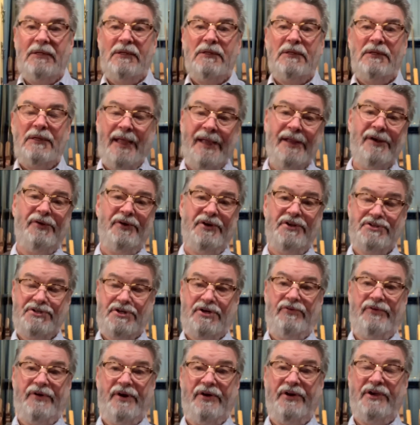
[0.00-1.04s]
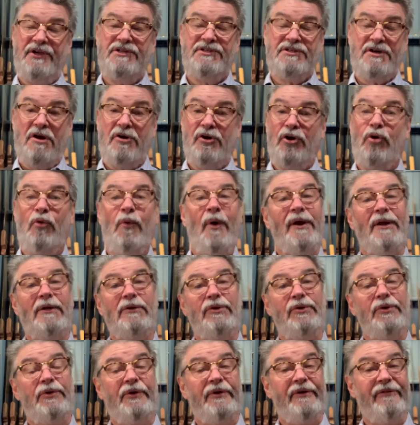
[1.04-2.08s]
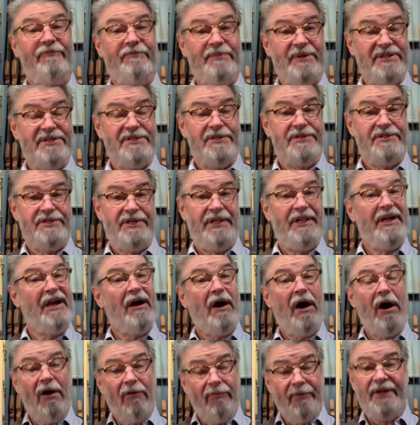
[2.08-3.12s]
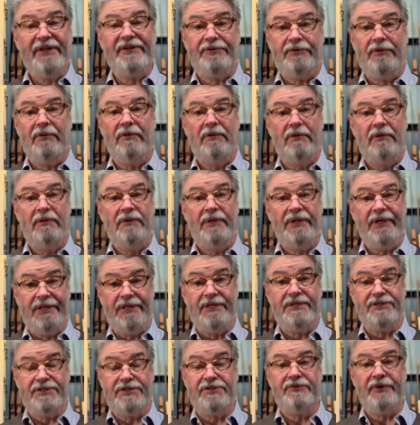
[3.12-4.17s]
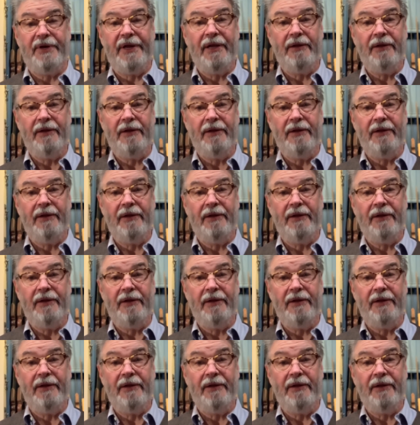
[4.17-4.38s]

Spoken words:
Later in his career, he started quite a lucrative business in the car rental industry.